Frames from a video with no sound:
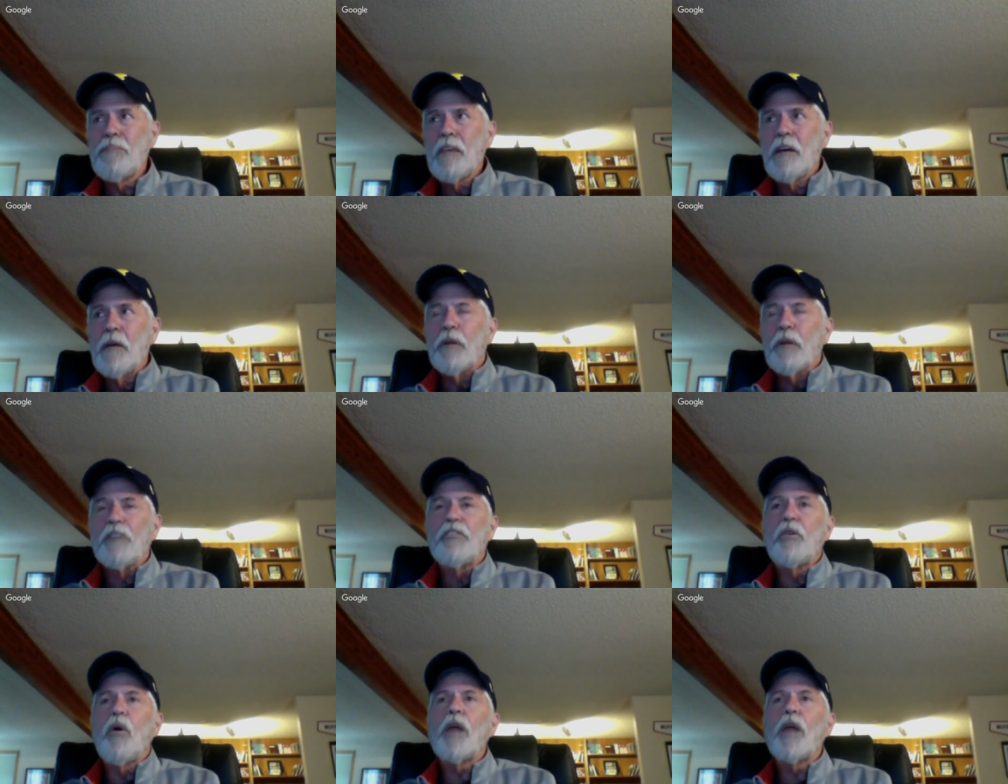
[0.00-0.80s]
But
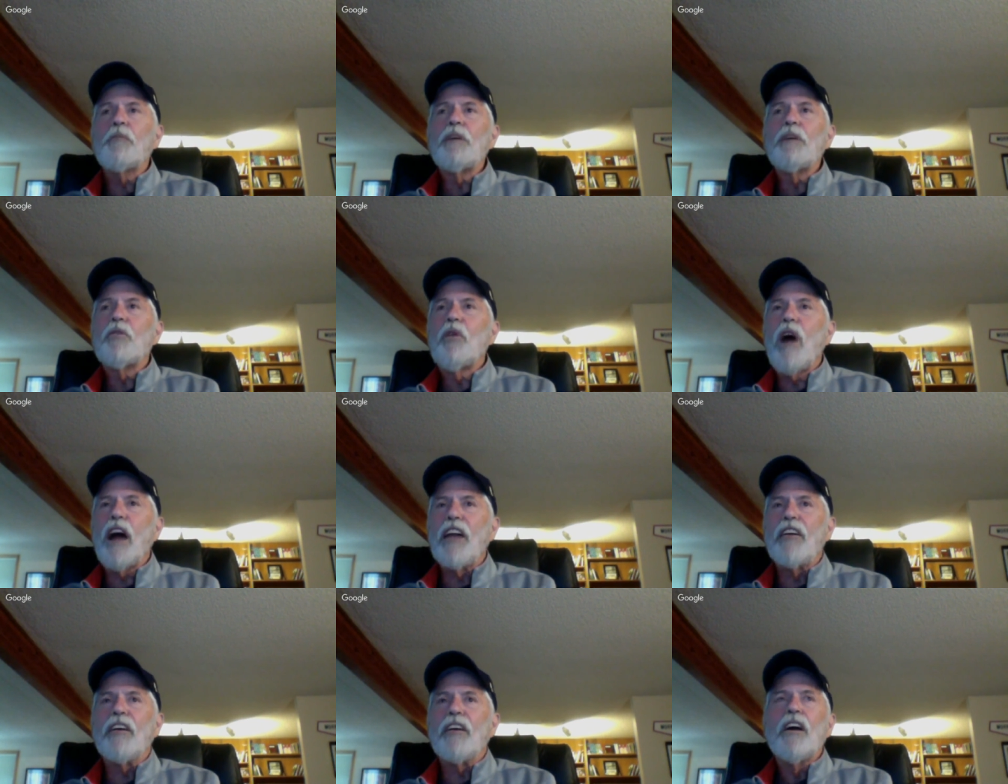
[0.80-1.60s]
if you want to be a
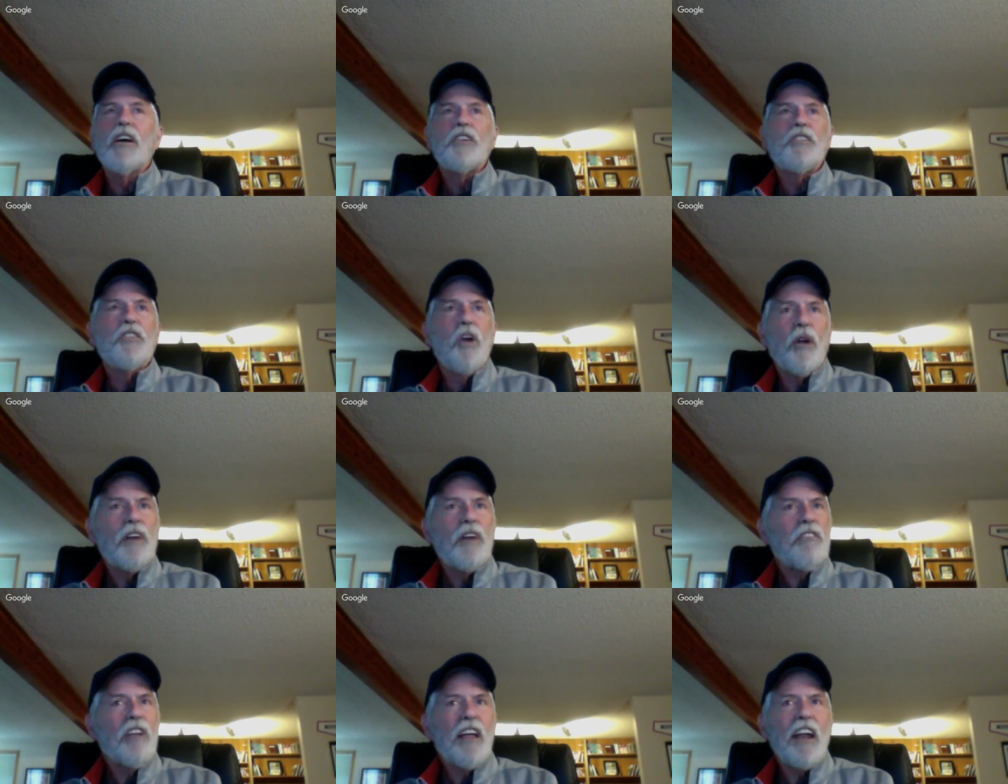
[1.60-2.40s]
writer, don't
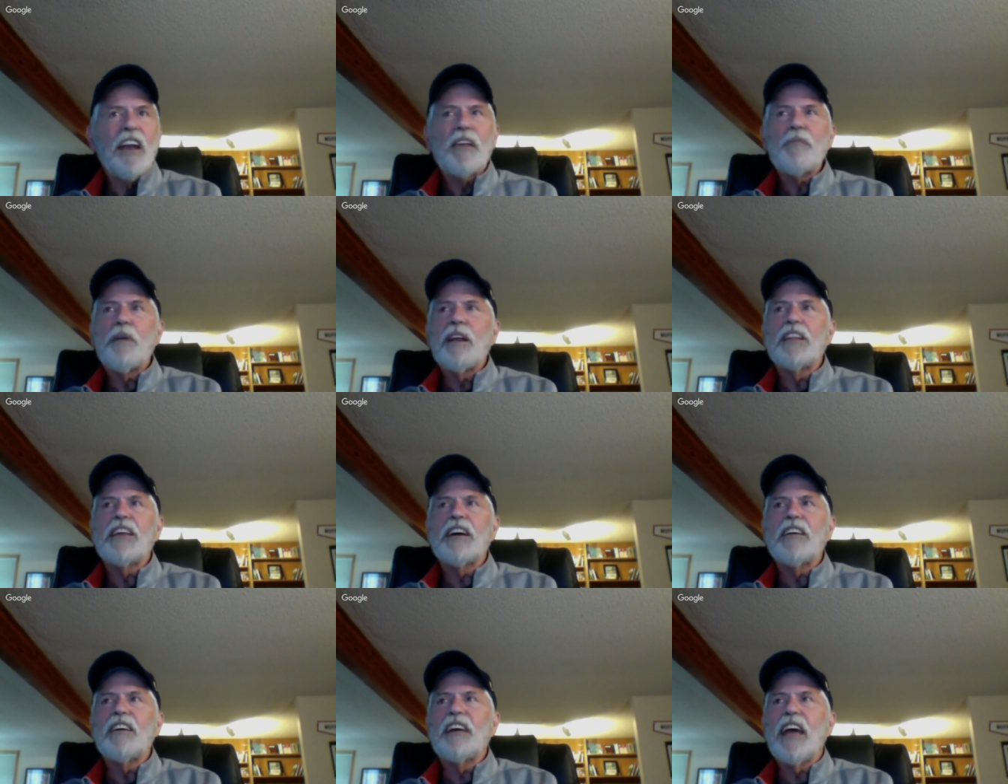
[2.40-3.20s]
ever let anybody
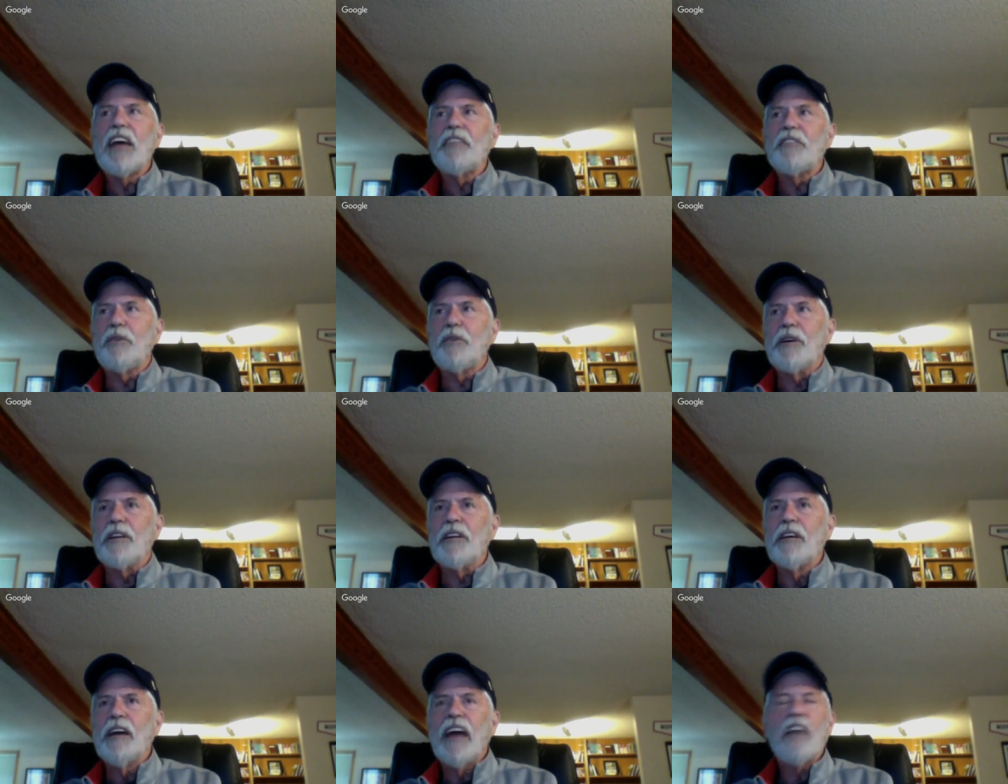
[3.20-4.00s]
tell you can't do it.
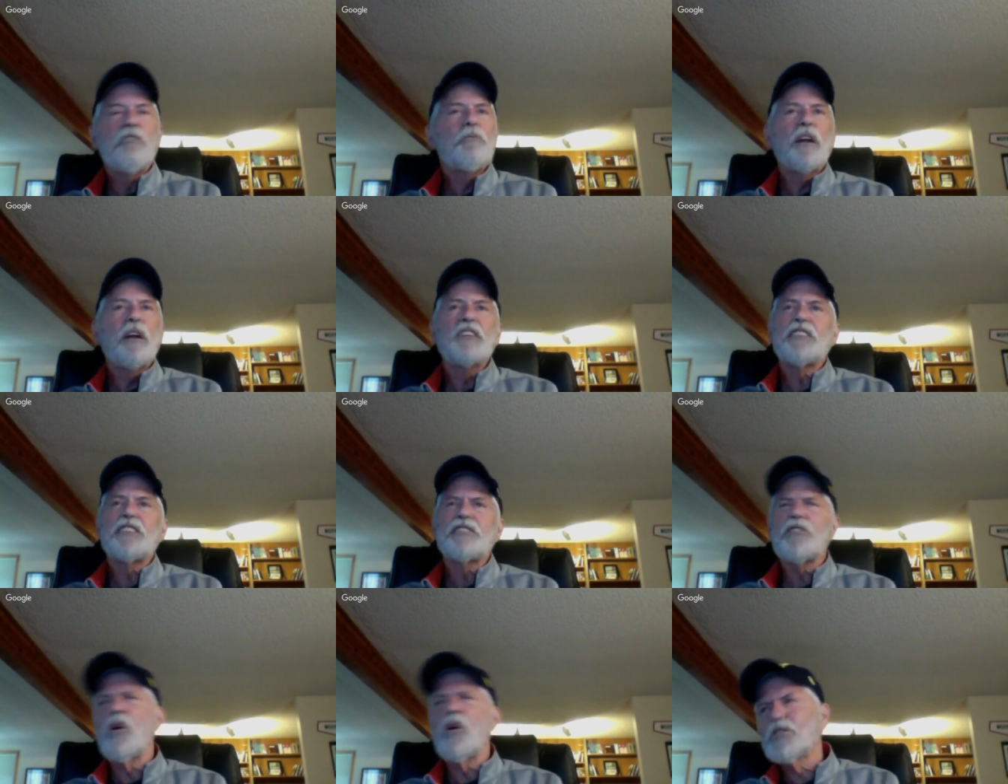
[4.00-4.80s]
Everybody
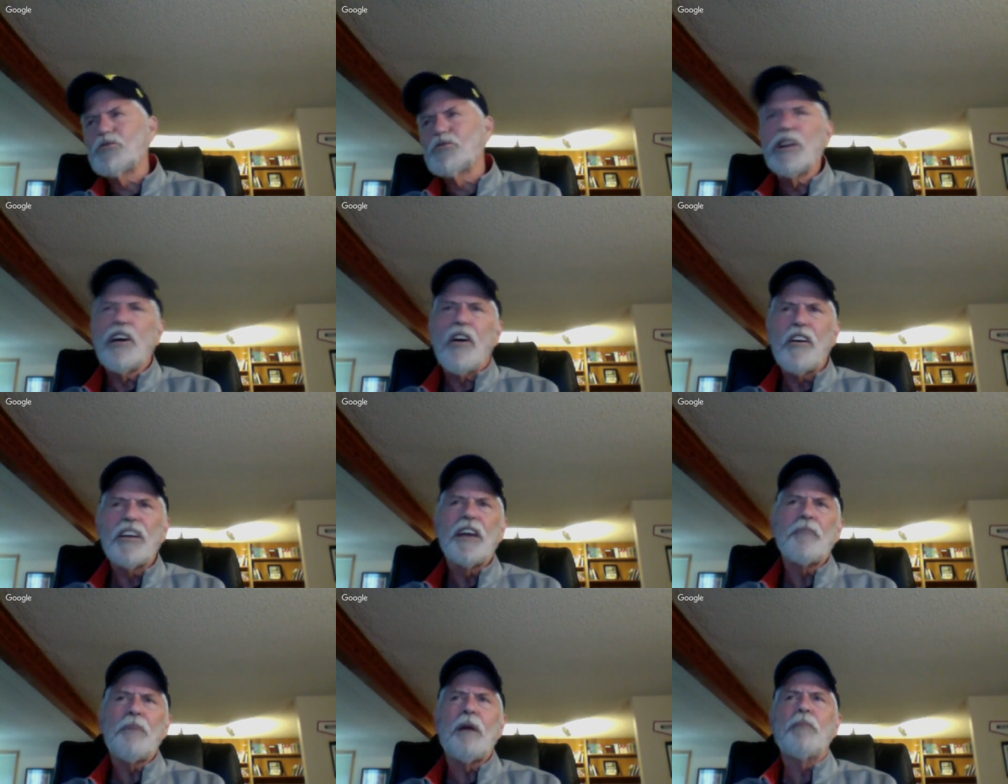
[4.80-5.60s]
says, oh, it's really hard
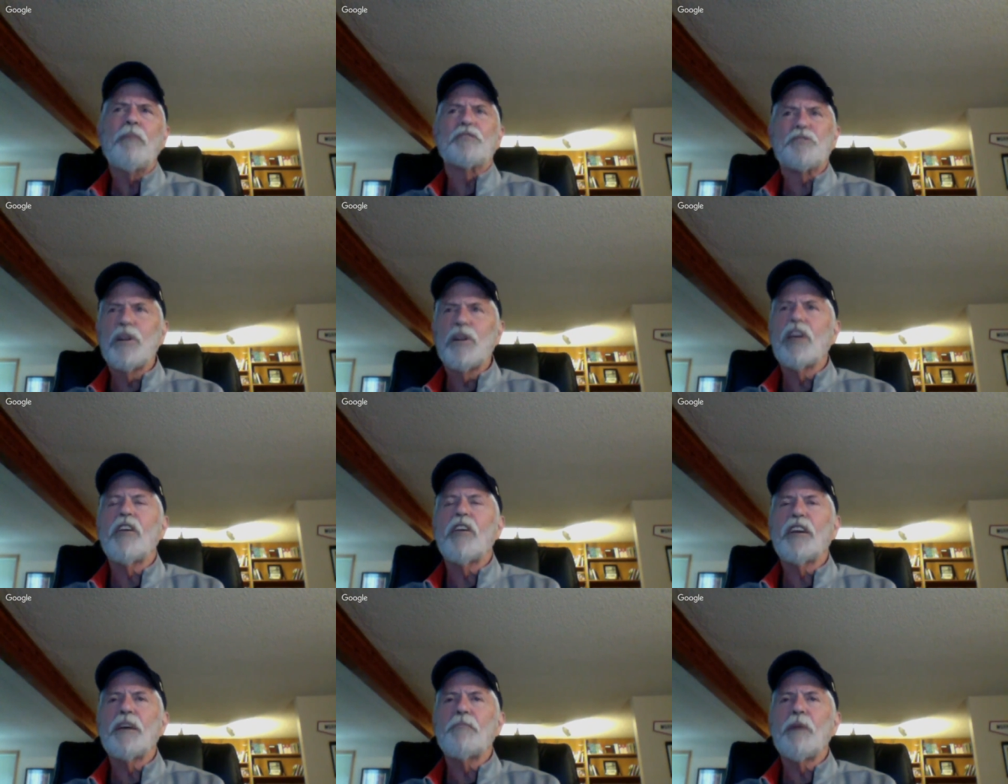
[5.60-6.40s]
to get published. It's really
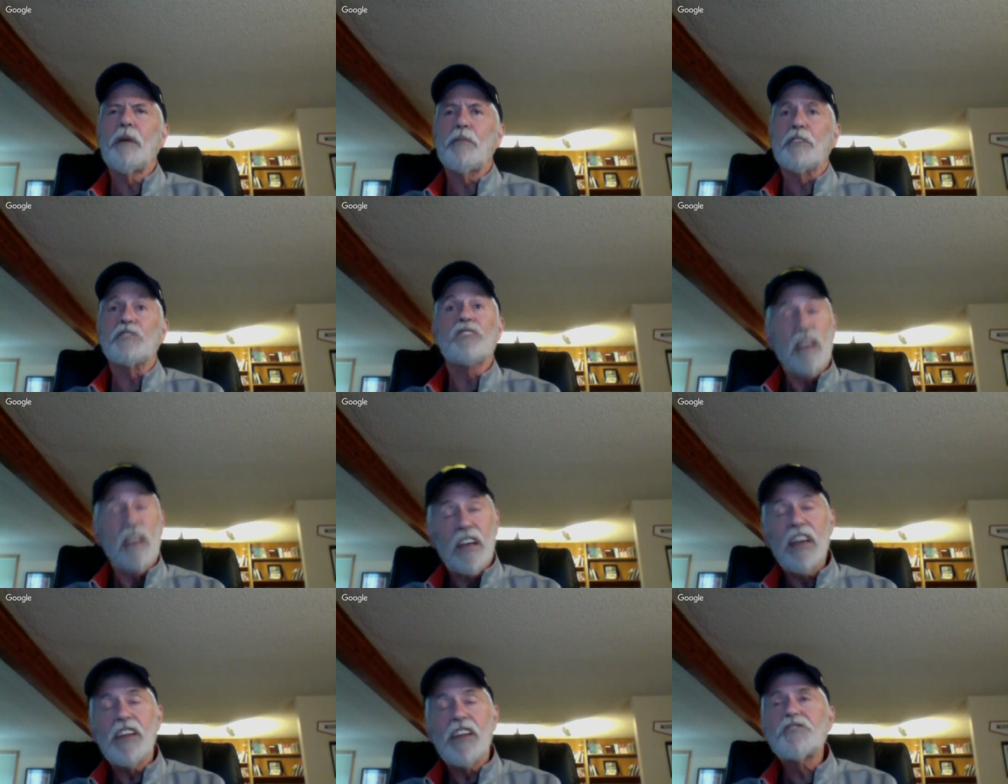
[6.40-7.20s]
hard to get published.
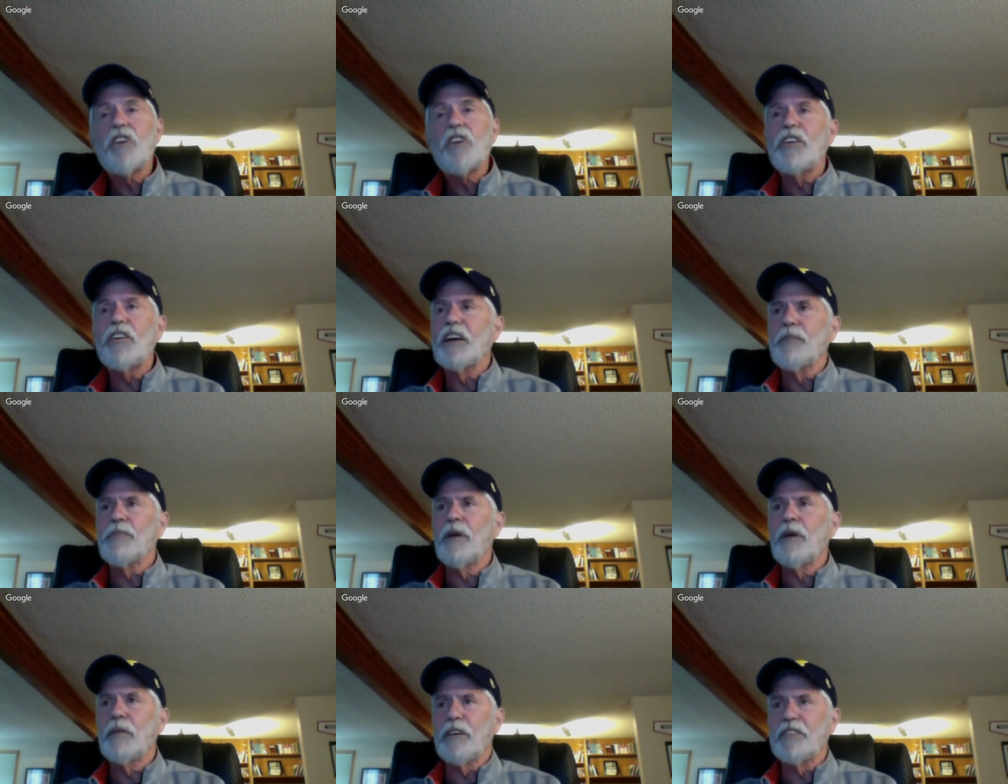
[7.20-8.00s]
It is hard to get
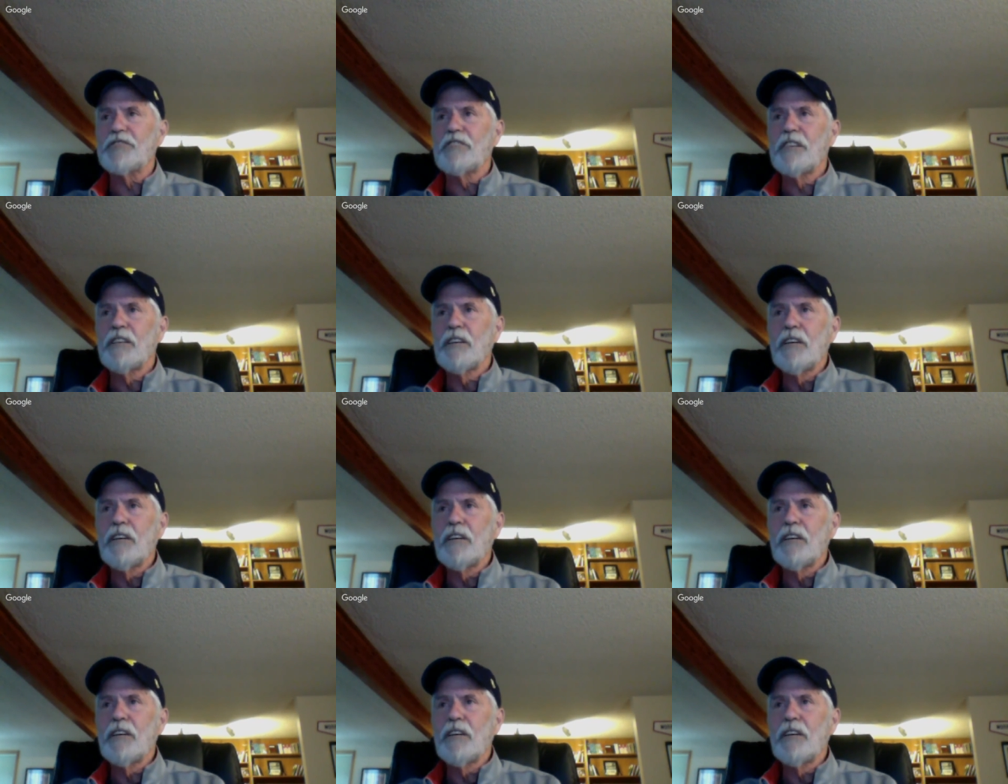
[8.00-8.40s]
published.